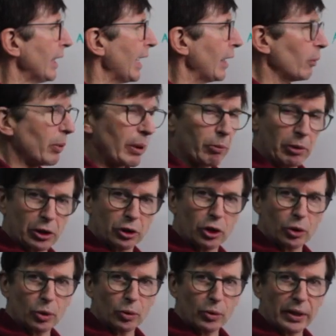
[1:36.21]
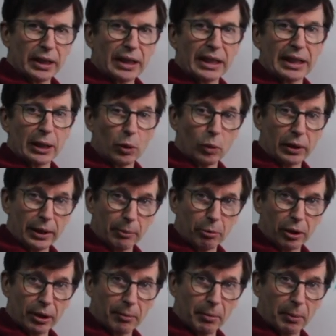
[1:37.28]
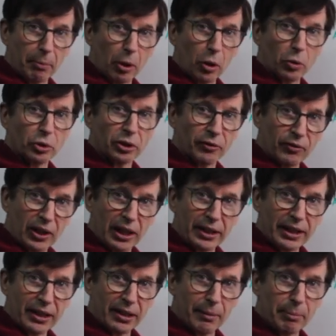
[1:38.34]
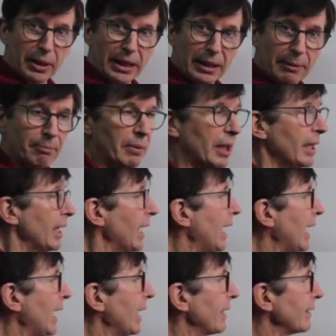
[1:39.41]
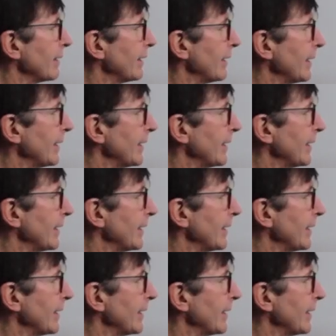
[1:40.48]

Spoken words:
and we will do the equilibrium approach of cutting the beam and